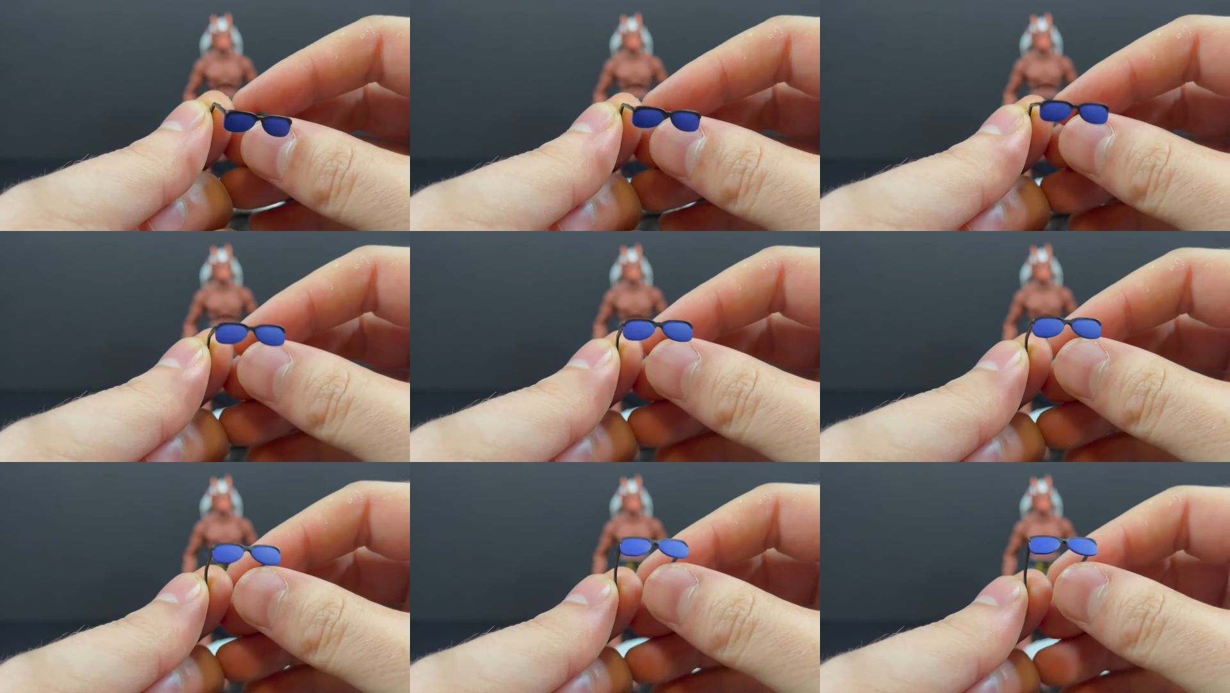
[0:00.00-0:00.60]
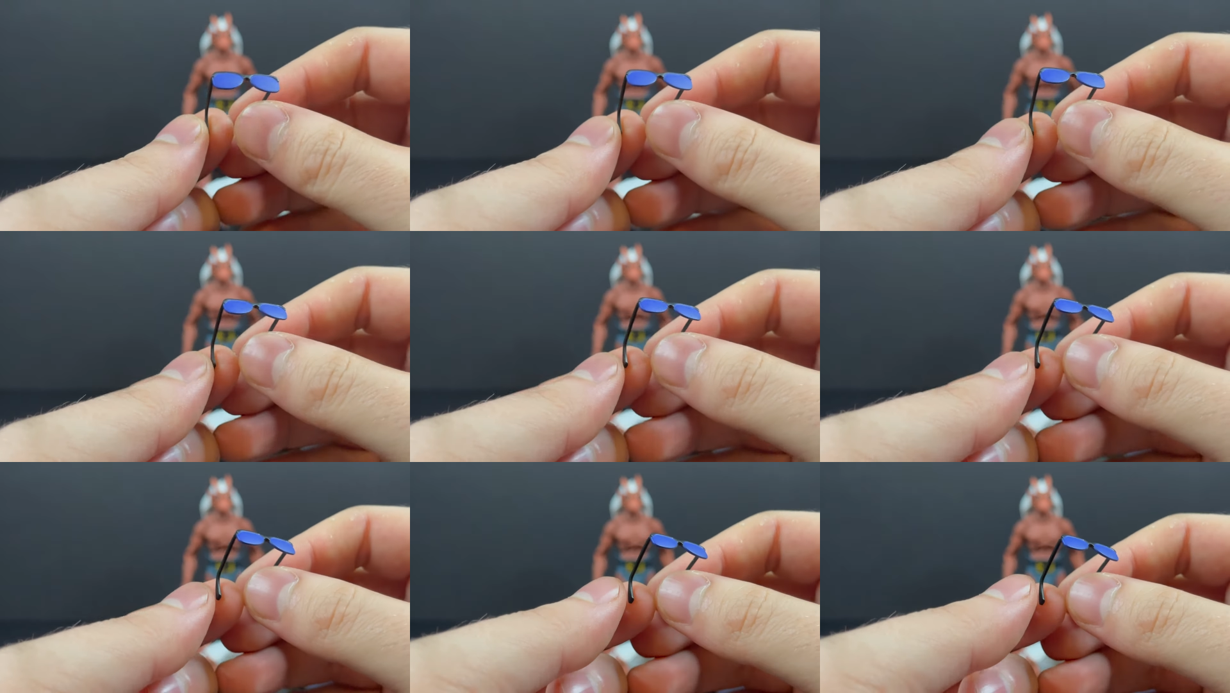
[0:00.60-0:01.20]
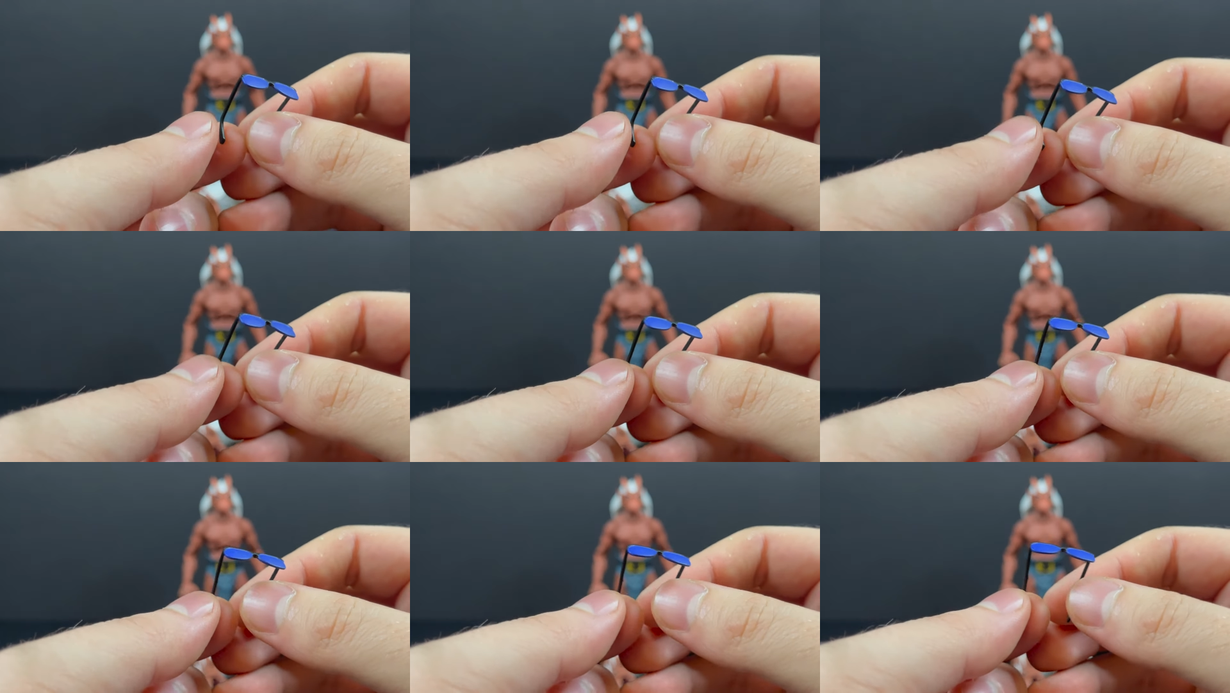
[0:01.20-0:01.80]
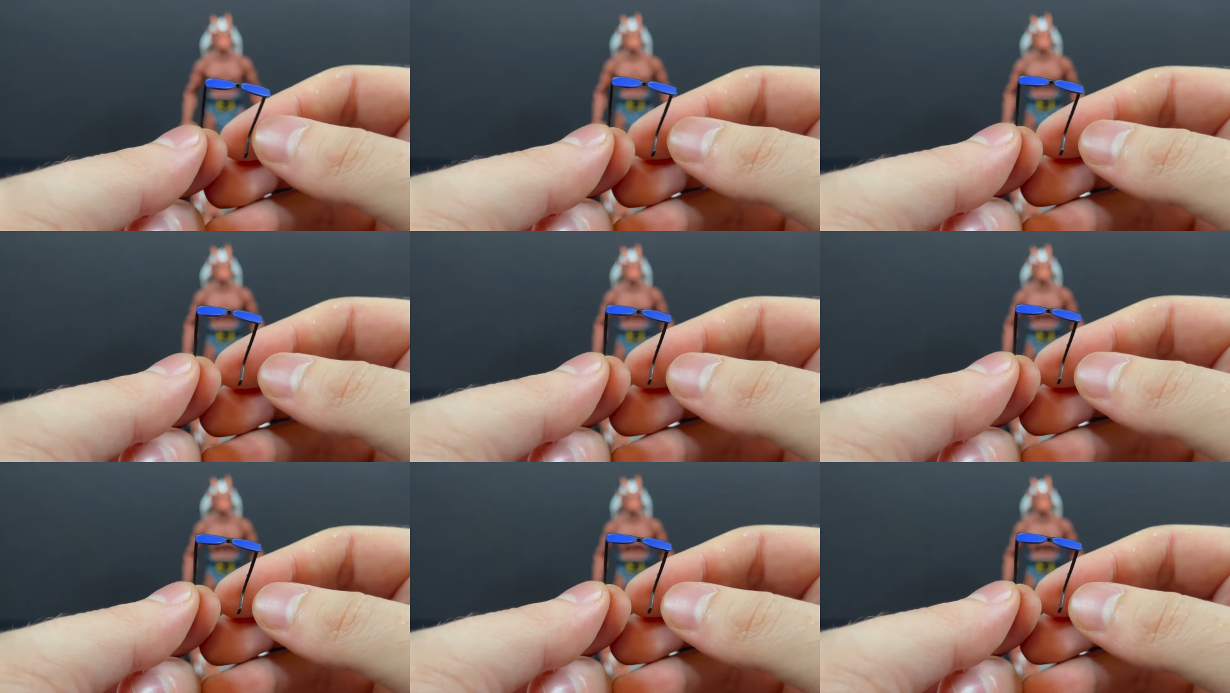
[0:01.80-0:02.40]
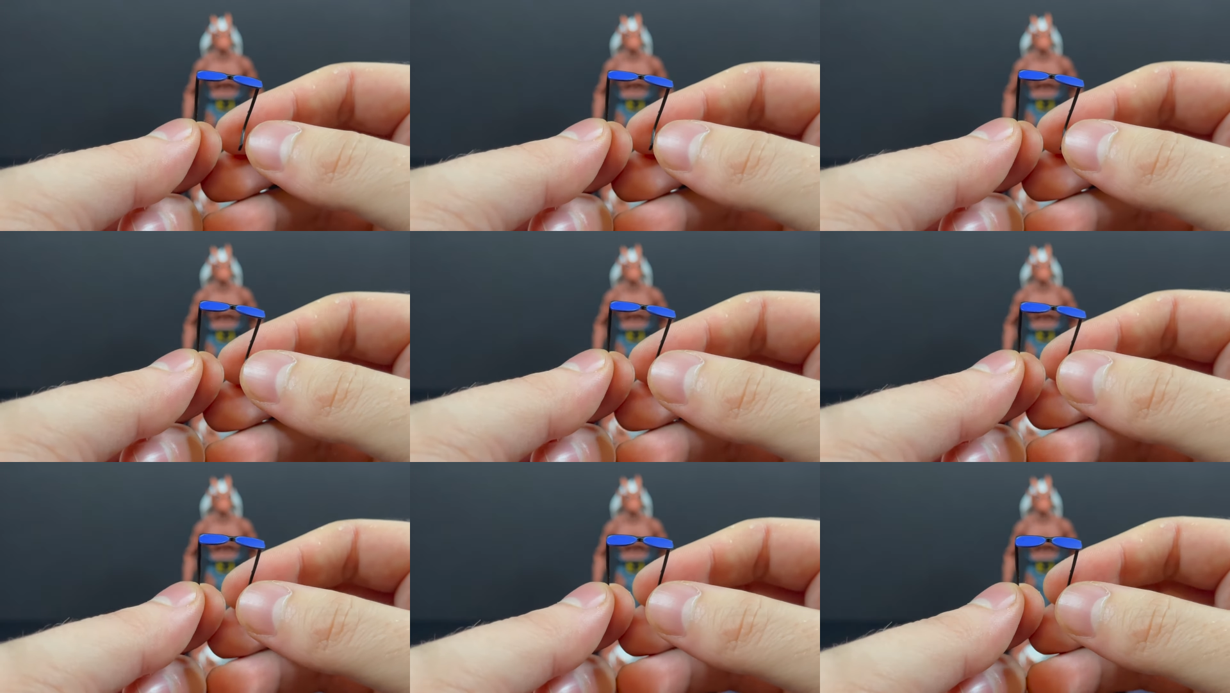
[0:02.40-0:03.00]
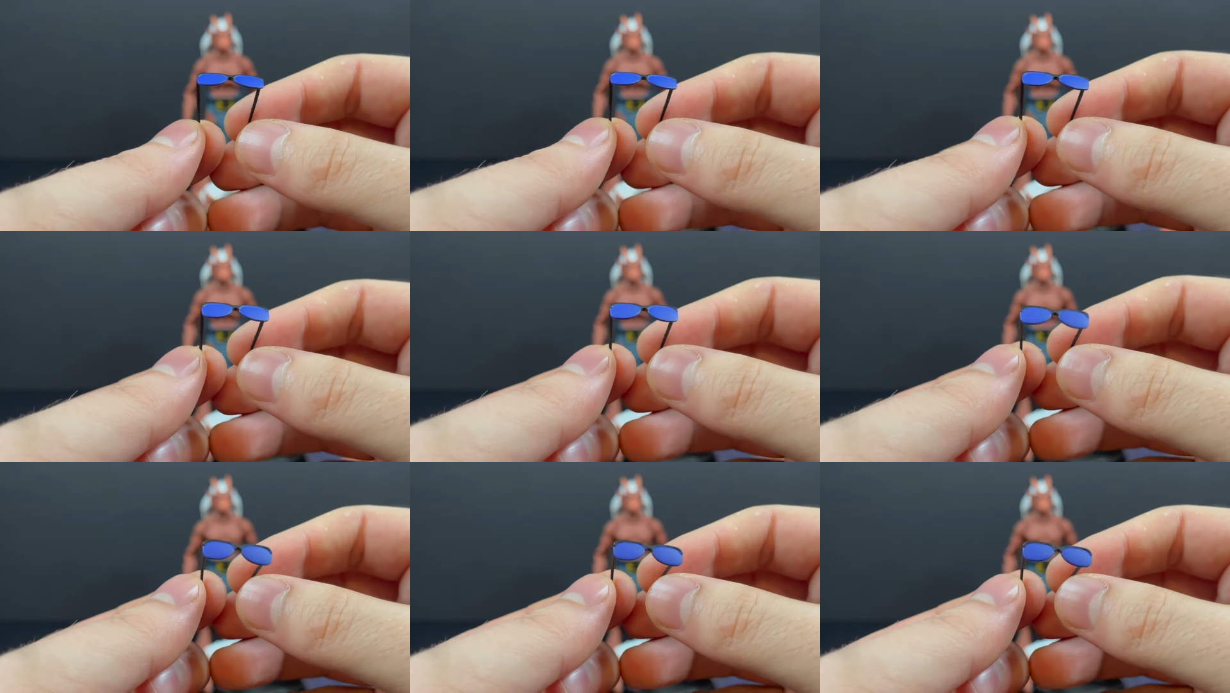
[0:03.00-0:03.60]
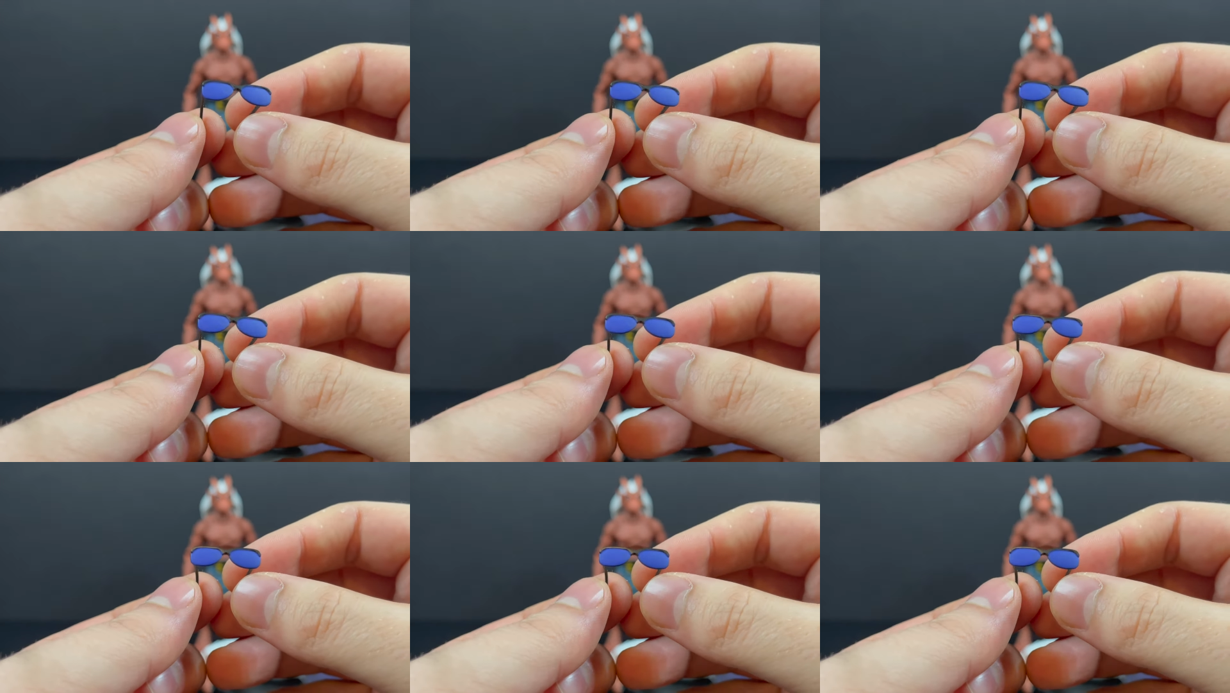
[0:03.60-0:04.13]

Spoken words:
[unreadable: no face in view]